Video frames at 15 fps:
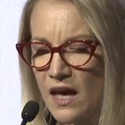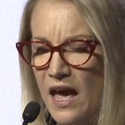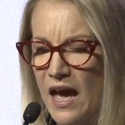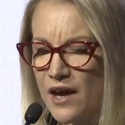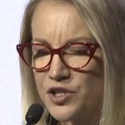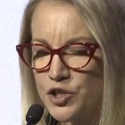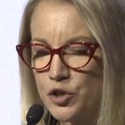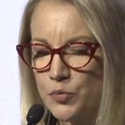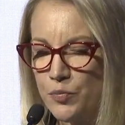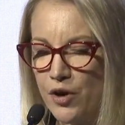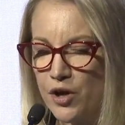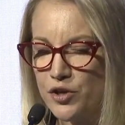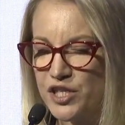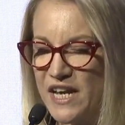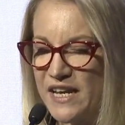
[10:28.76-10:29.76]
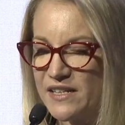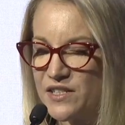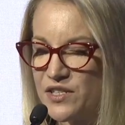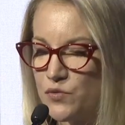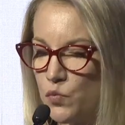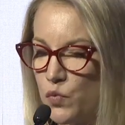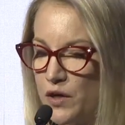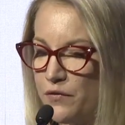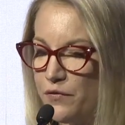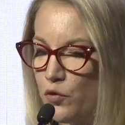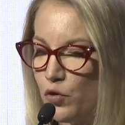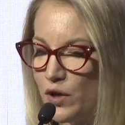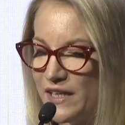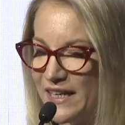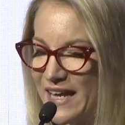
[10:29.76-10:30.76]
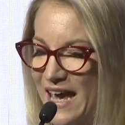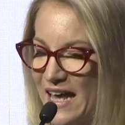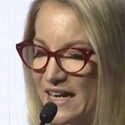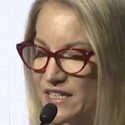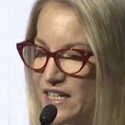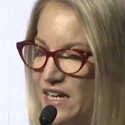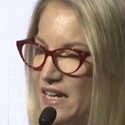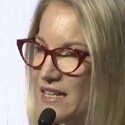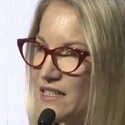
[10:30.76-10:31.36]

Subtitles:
Our 2 projects, Windfall in Canada